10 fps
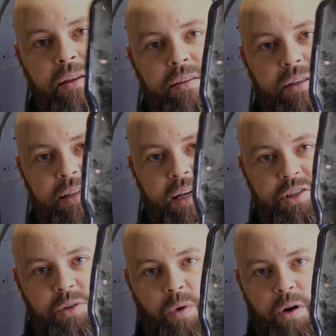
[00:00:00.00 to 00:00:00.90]
that's
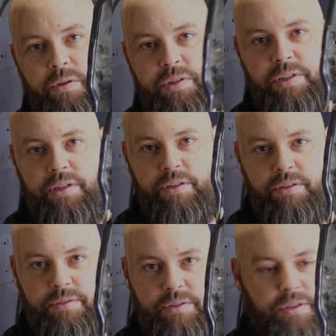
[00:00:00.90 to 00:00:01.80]
actually welded
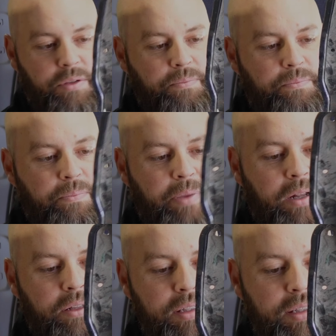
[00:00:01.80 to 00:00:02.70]
to the
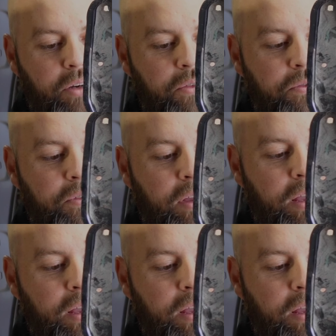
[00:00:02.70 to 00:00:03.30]
pedal itself,